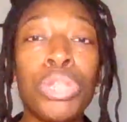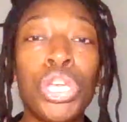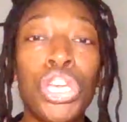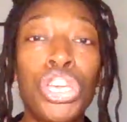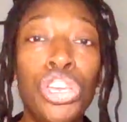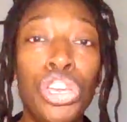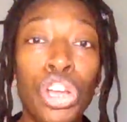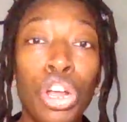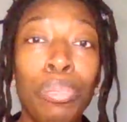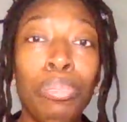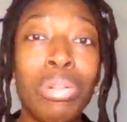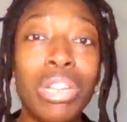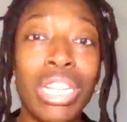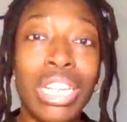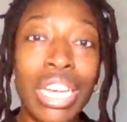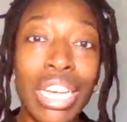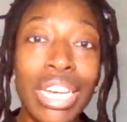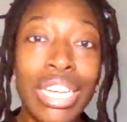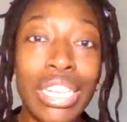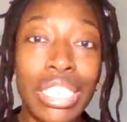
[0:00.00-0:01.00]
your
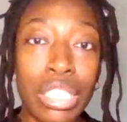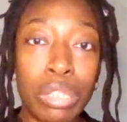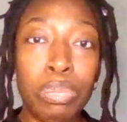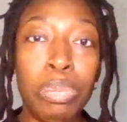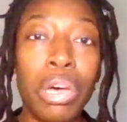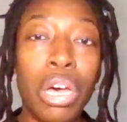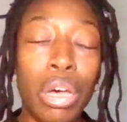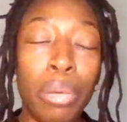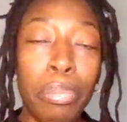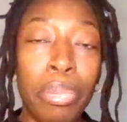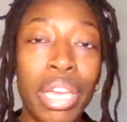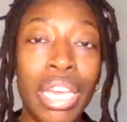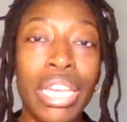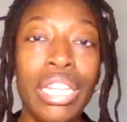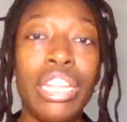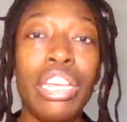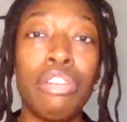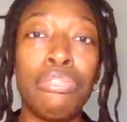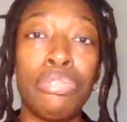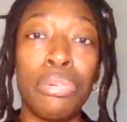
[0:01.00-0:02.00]
blood is pumping,
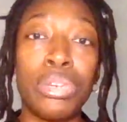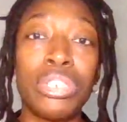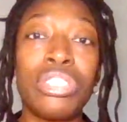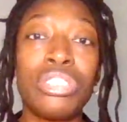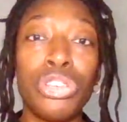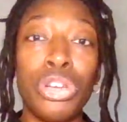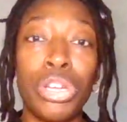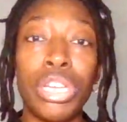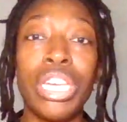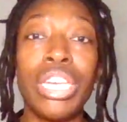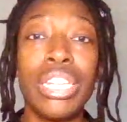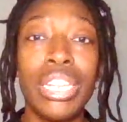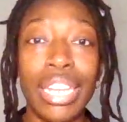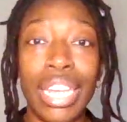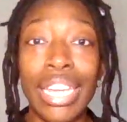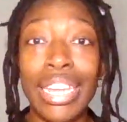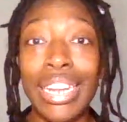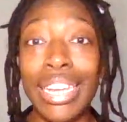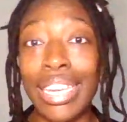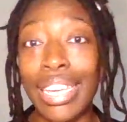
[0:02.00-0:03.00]
therefore
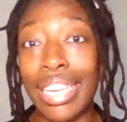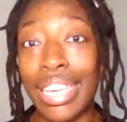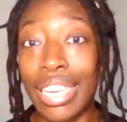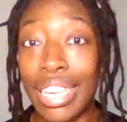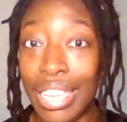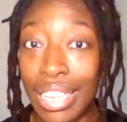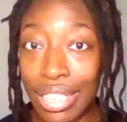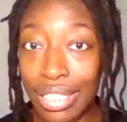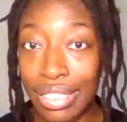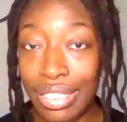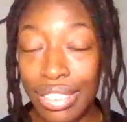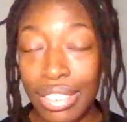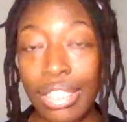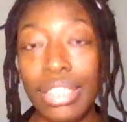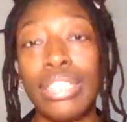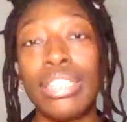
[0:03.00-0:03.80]
circulating heat,